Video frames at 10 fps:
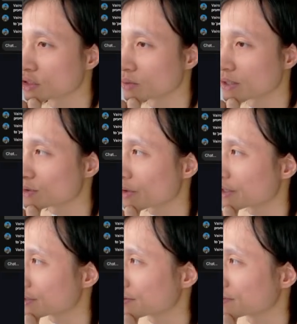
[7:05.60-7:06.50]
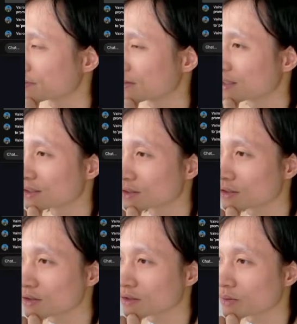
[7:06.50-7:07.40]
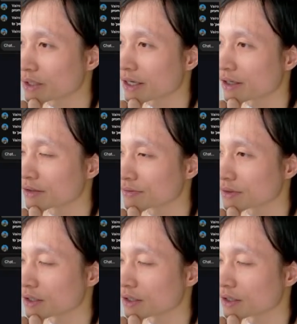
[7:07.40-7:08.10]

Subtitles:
squares. Traditionally we have